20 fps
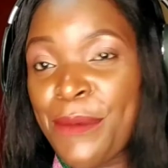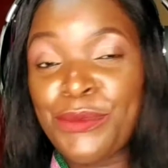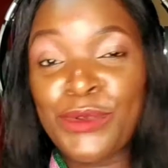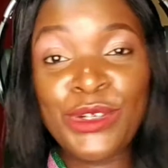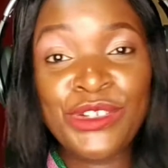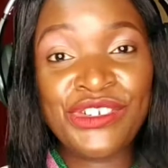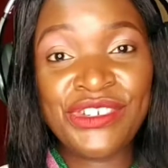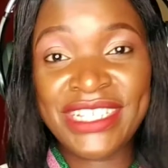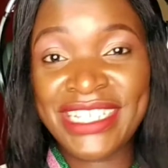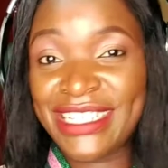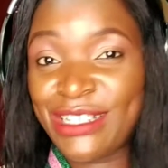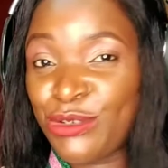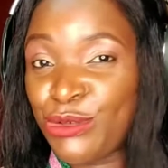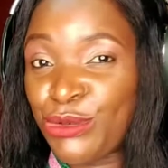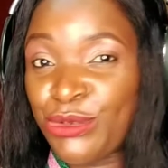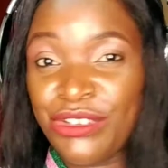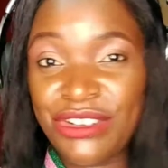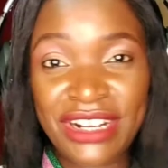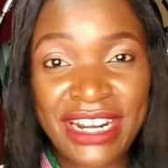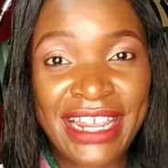I'm not ready
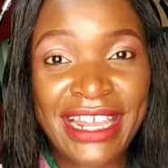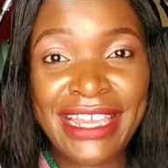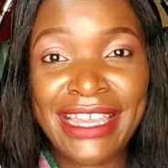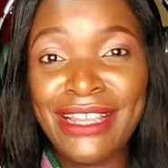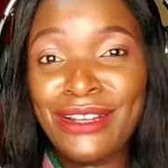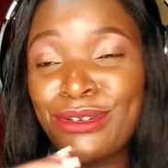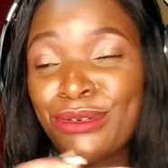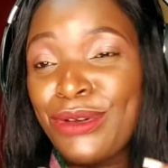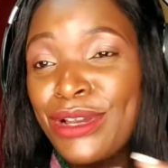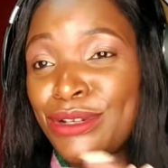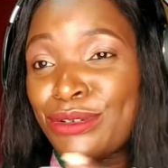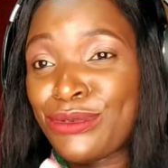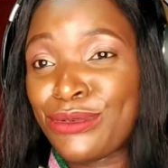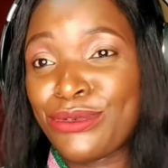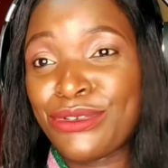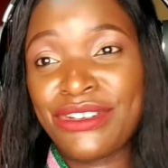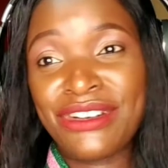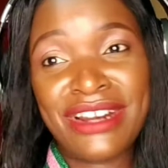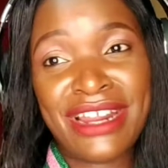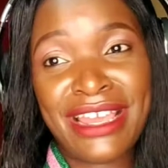to cry. I don't want to
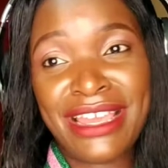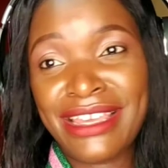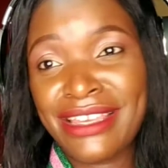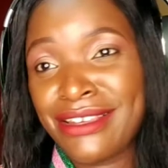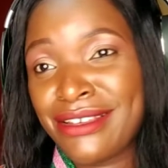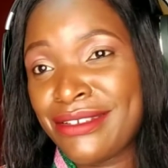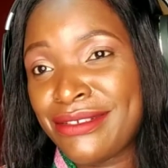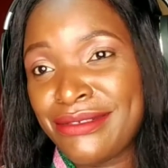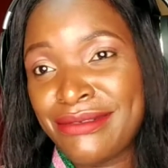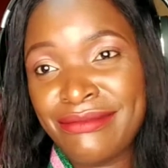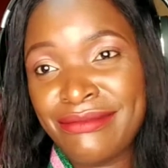cry.